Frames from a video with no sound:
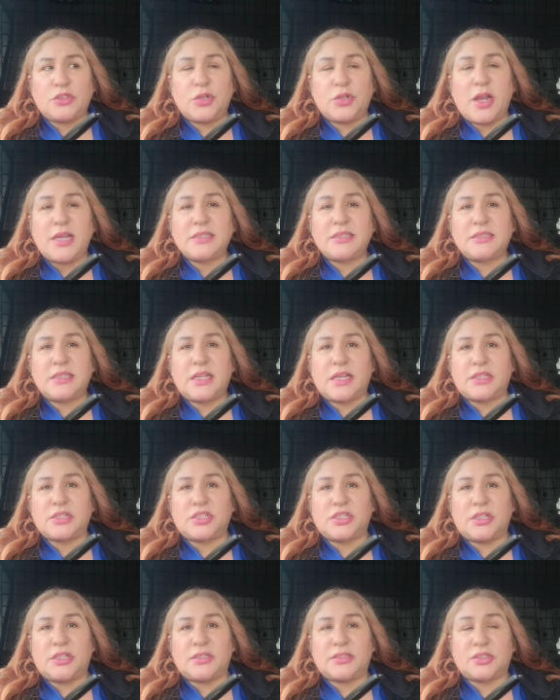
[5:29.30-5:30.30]
trash
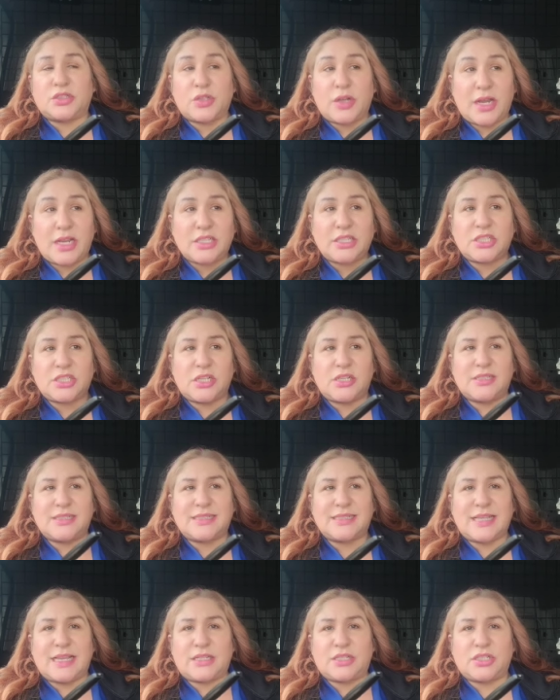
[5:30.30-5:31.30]
section, trash
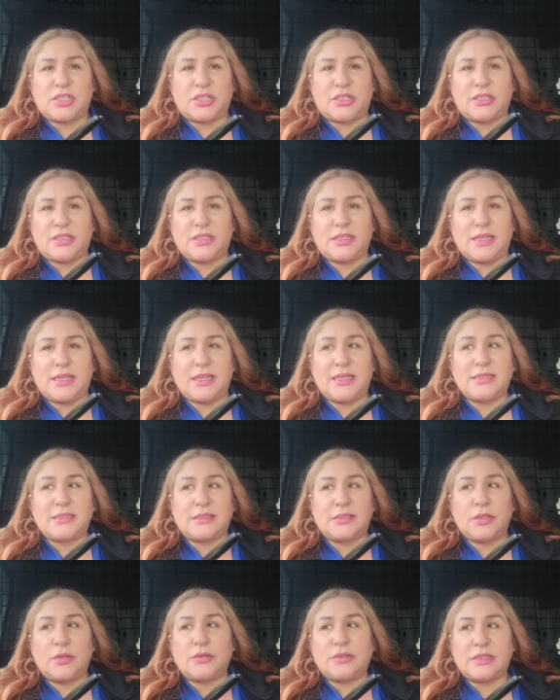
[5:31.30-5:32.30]
section,
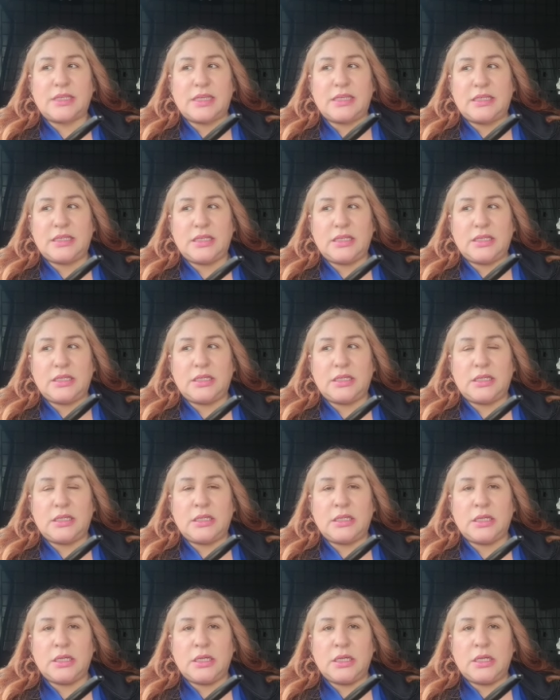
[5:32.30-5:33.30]
it's still
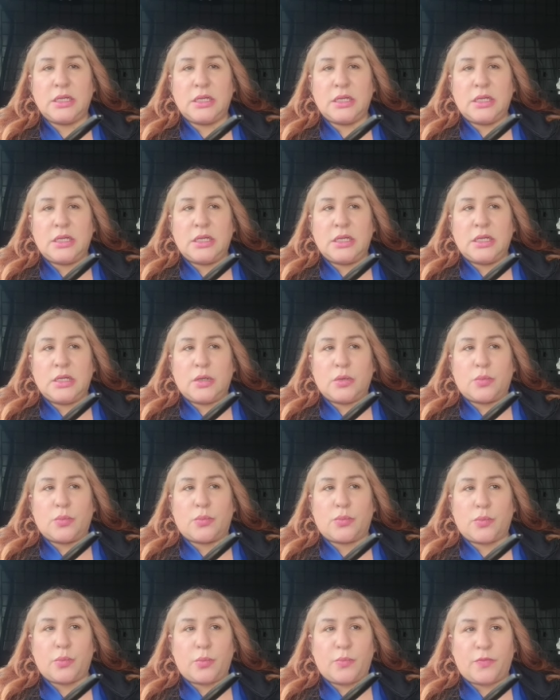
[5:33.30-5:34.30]
taking
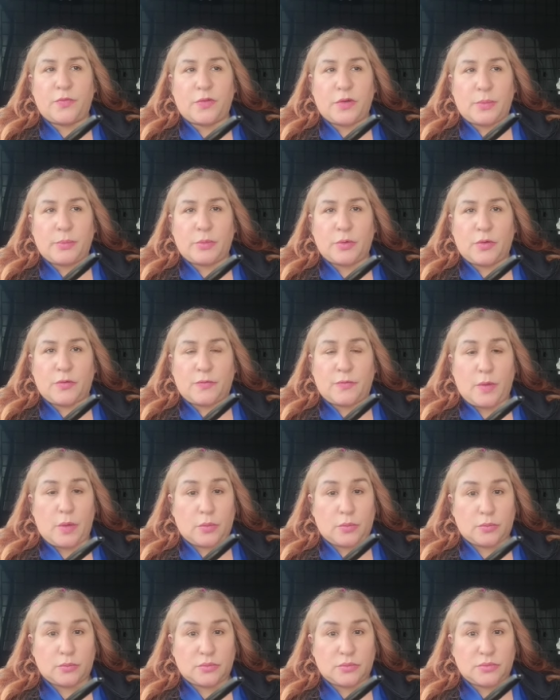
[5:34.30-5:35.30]
room from your
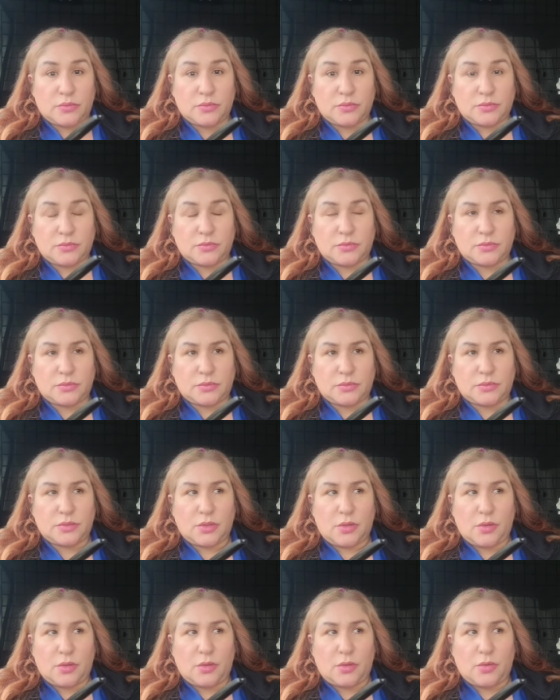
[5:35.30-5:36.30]
phone.
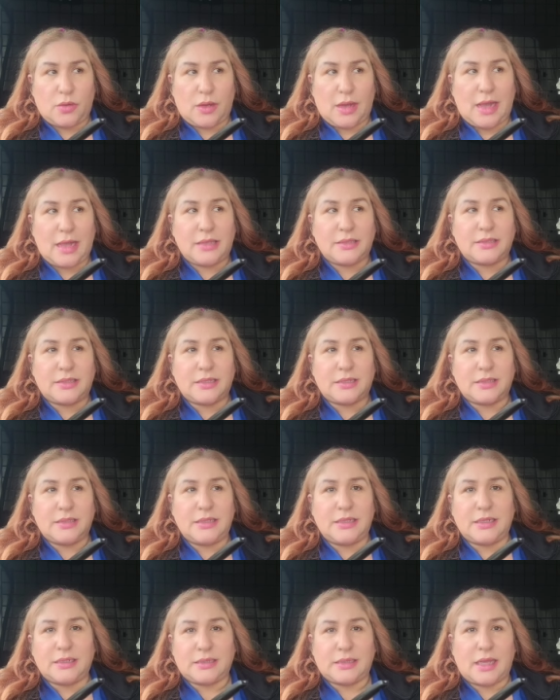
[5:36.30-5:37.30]
So I
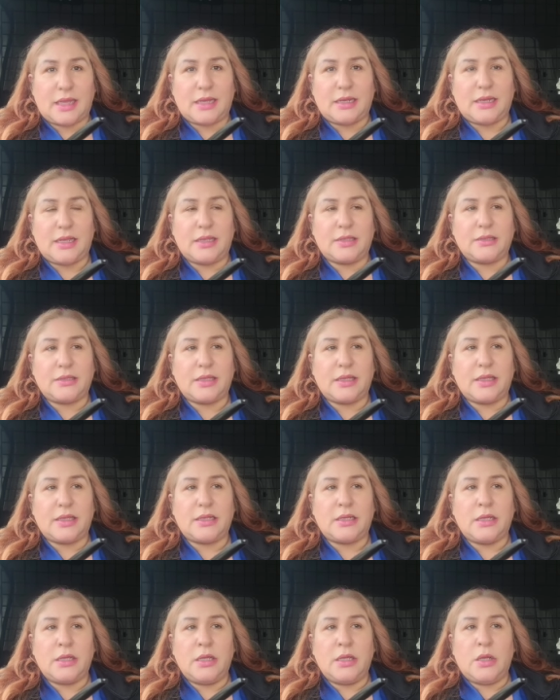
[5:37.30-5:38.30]
deleted that and
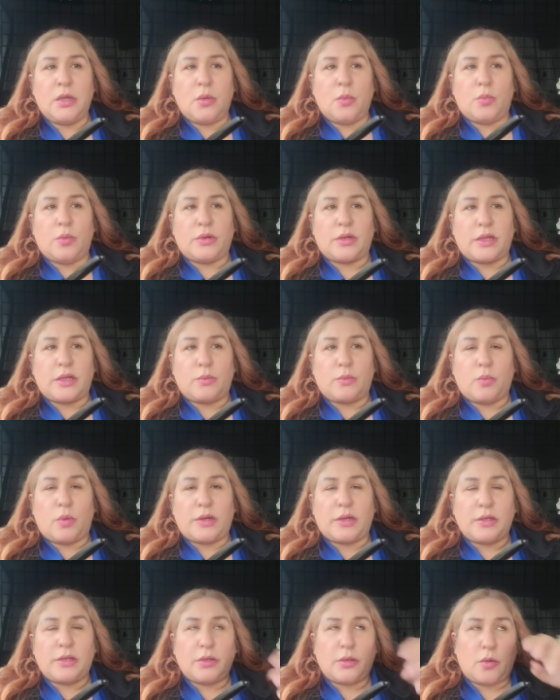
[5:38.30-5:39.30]
then when I
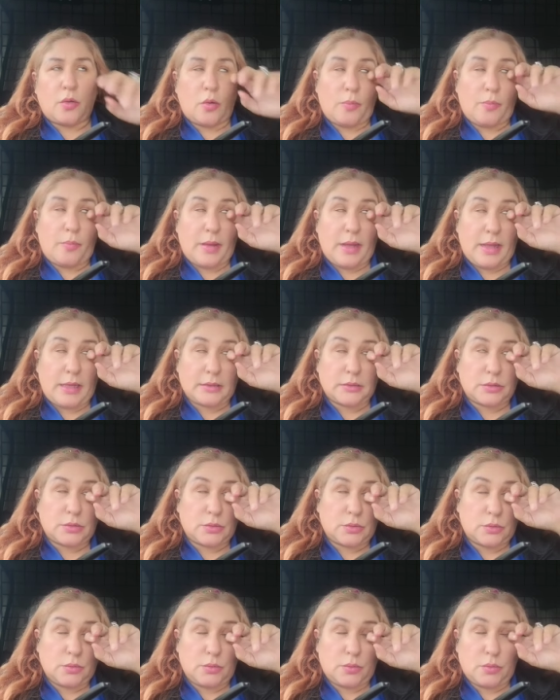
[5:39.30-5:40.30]
wanted to go back
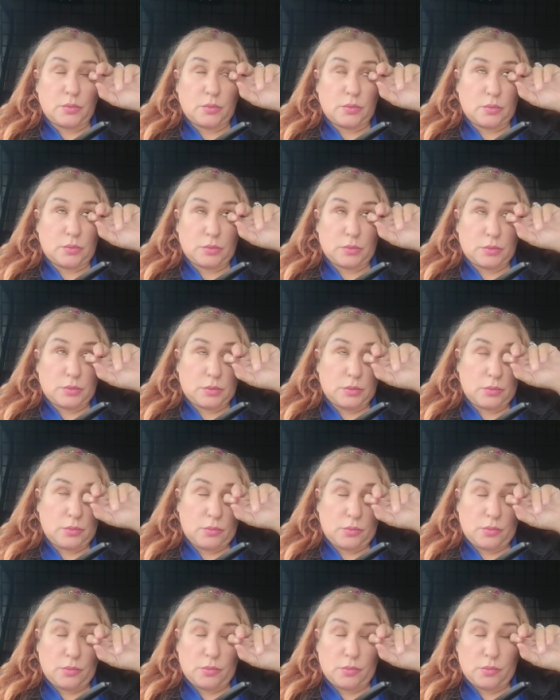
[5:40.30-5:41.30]
to
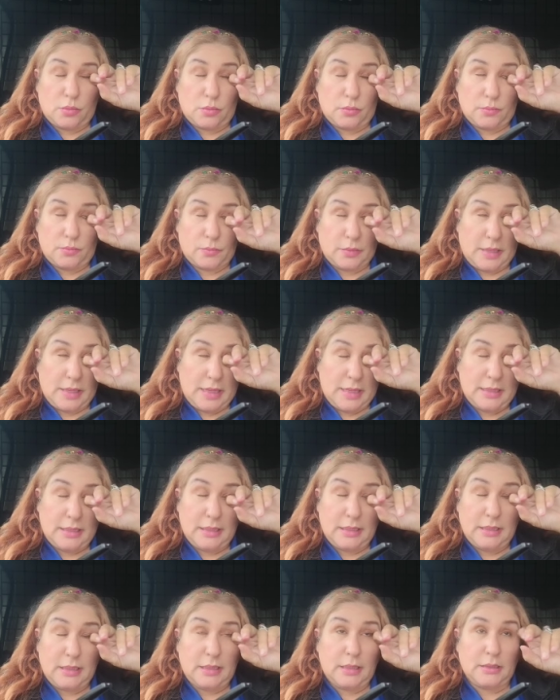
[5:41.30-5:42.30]
to
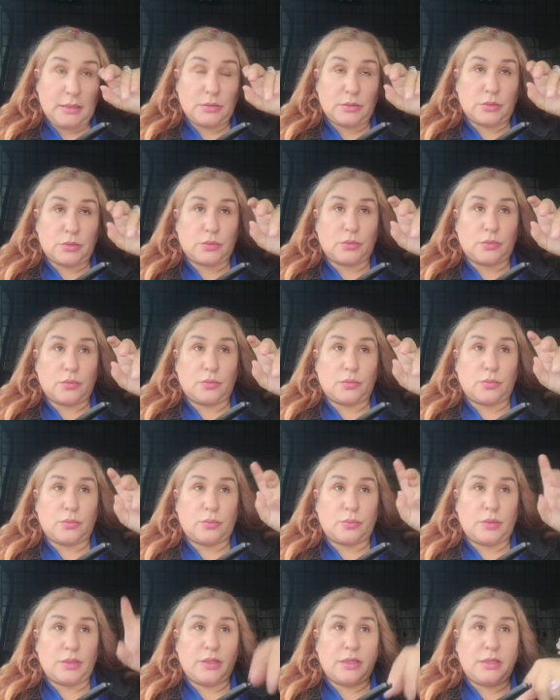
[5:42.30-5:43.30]
editing to
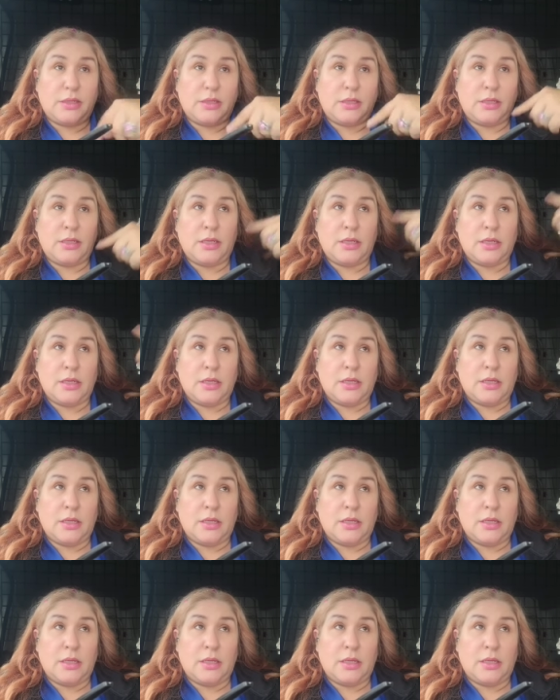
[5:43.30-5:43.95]
re